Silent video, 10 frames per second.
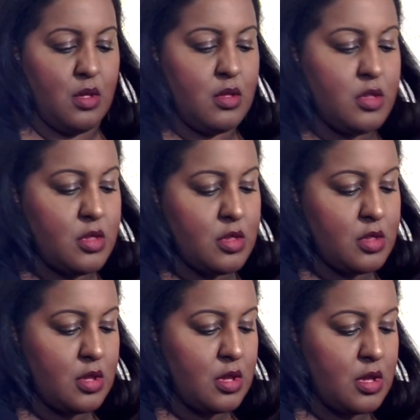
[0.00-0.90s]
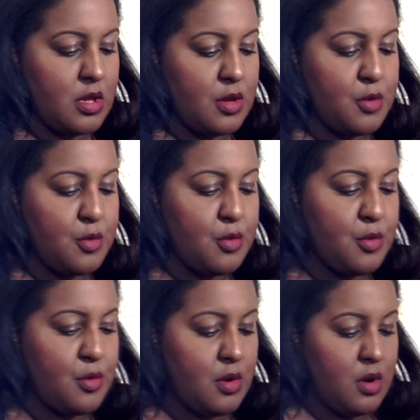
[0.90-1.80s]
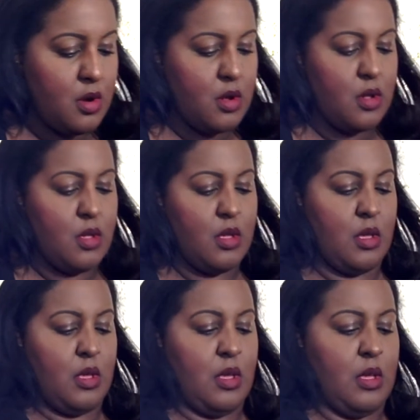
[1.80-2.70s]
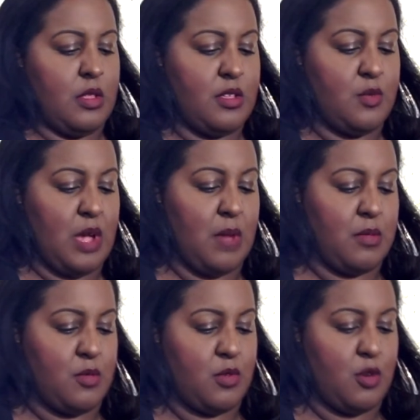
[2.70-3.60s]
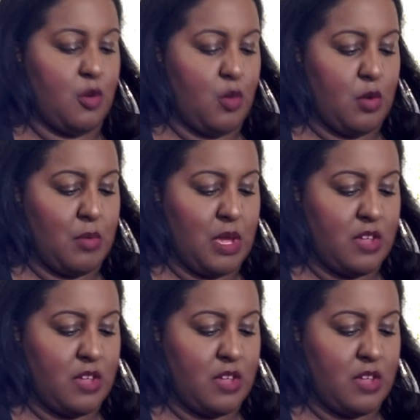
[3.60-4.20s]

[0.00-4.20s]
see here. This is what happens when you're a one-man